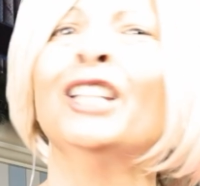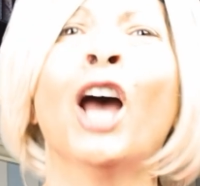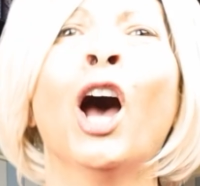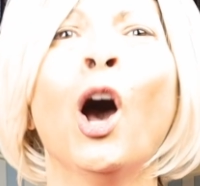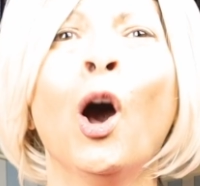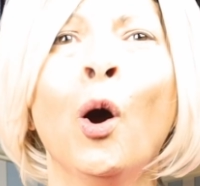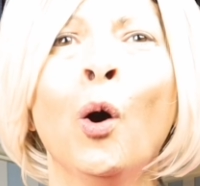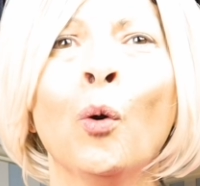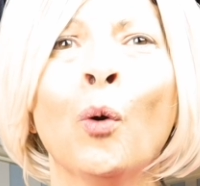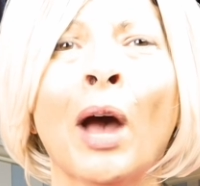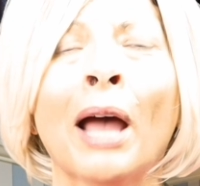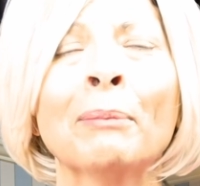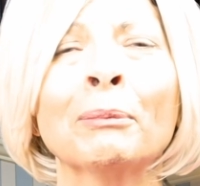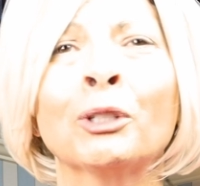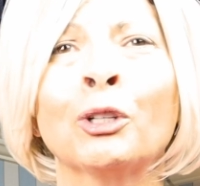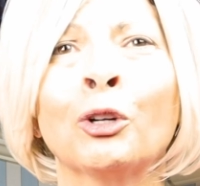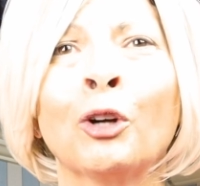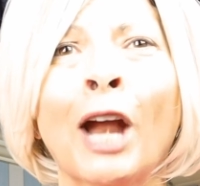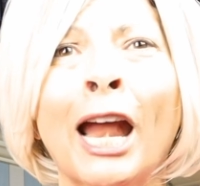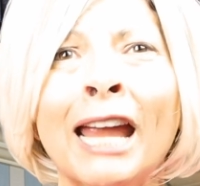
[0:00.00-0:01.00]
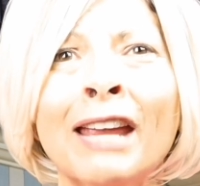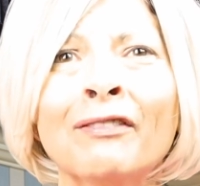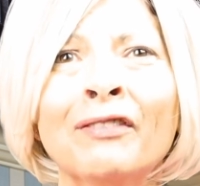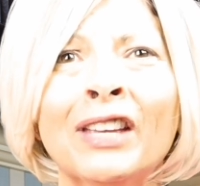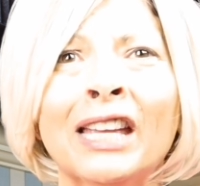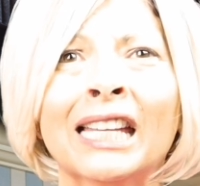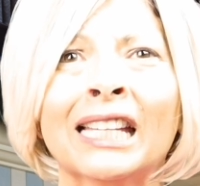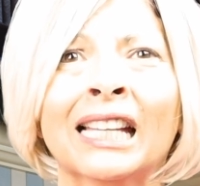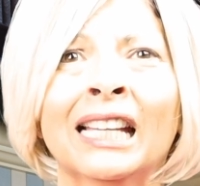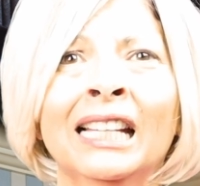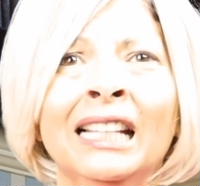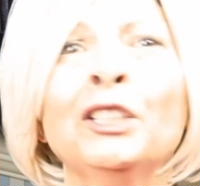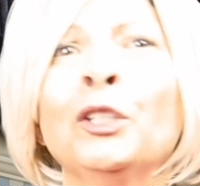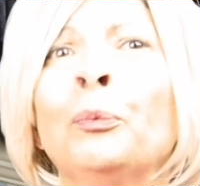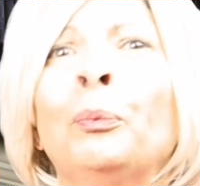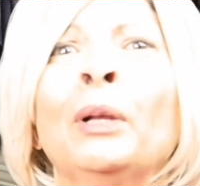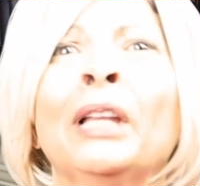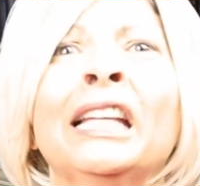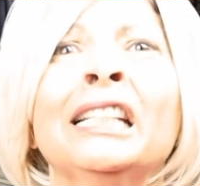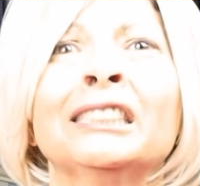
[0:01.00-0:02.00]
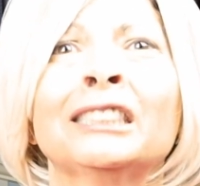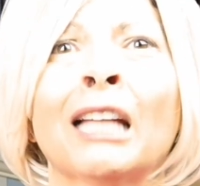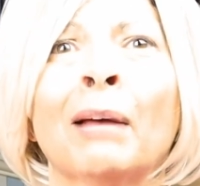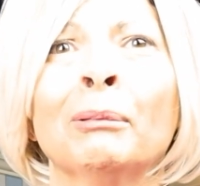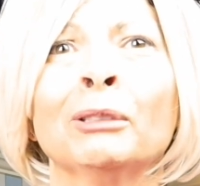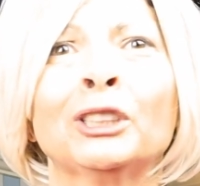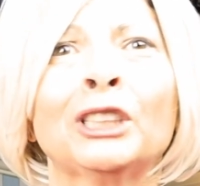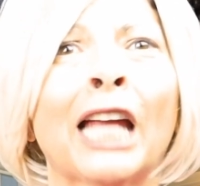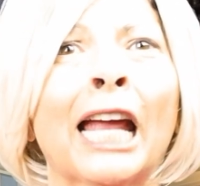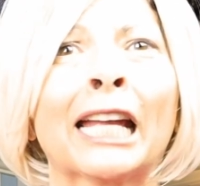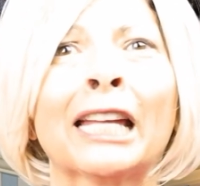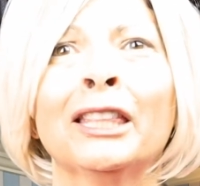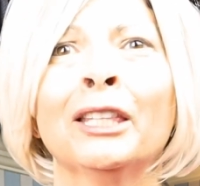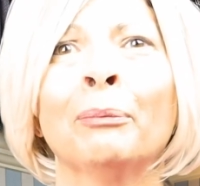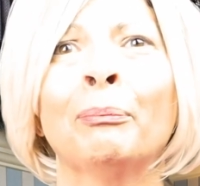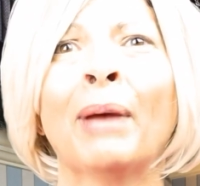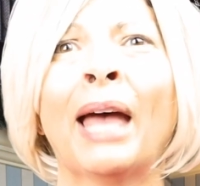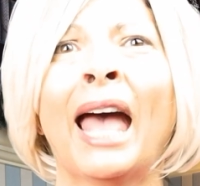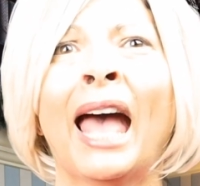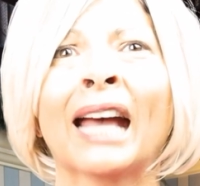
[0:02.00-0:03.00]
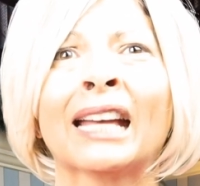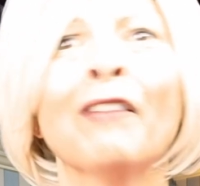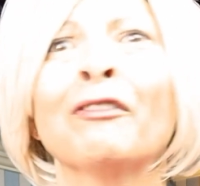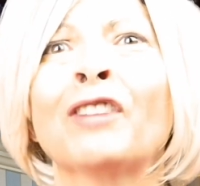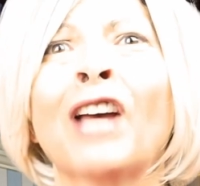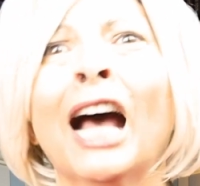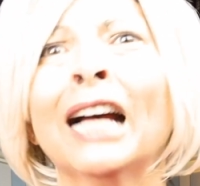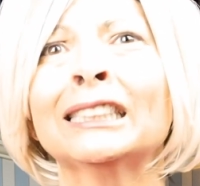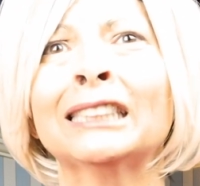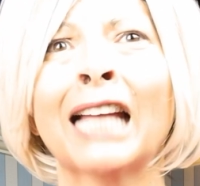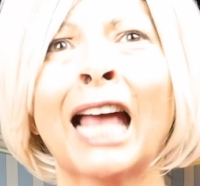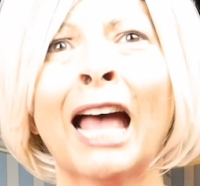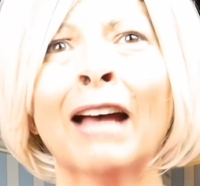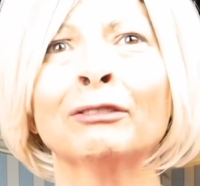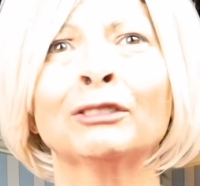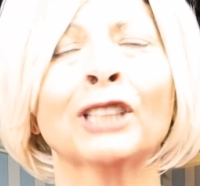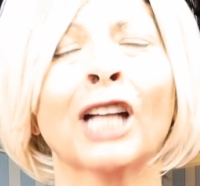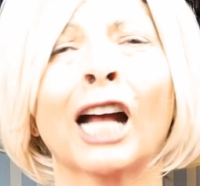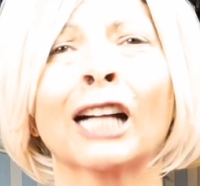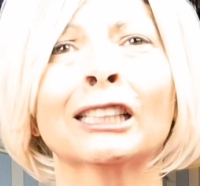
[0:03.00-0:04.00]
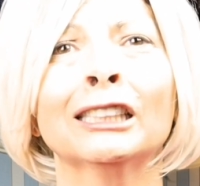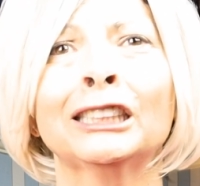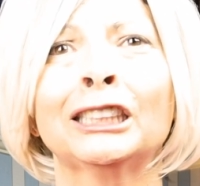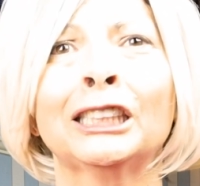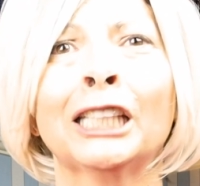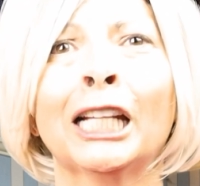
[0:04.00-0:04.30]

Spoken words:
No, I'm craving. Can you please double check in the back? I've got to have chocolate